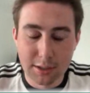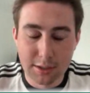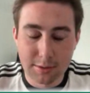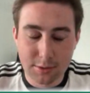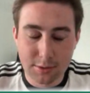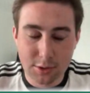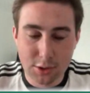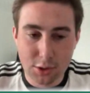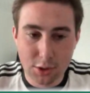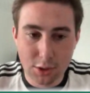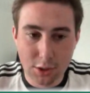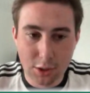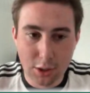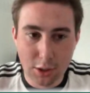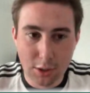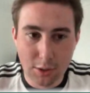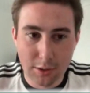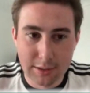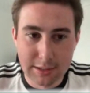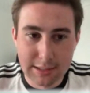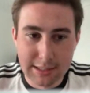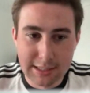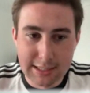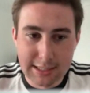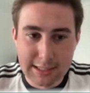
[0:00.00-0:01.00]

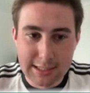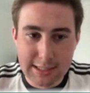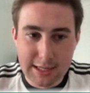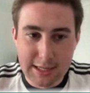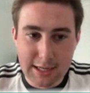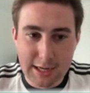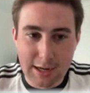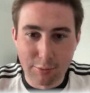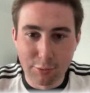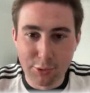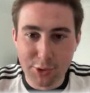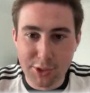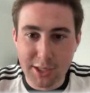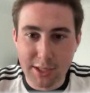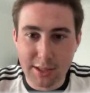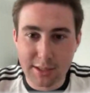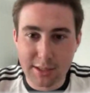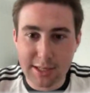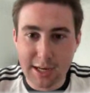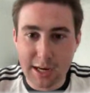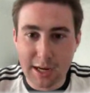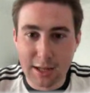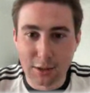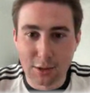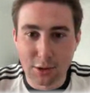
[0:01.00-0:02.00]
So I wouldn't say the
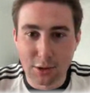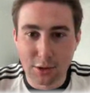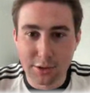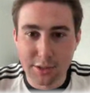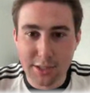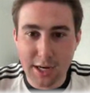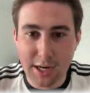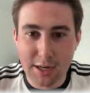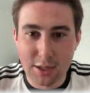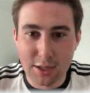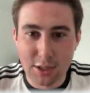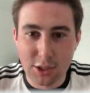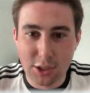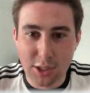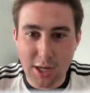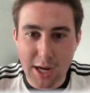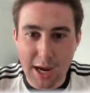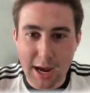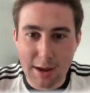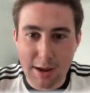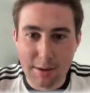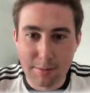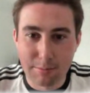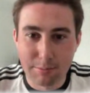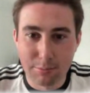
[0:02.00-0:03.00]
title contenders
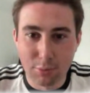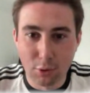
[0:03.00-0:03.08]
yet,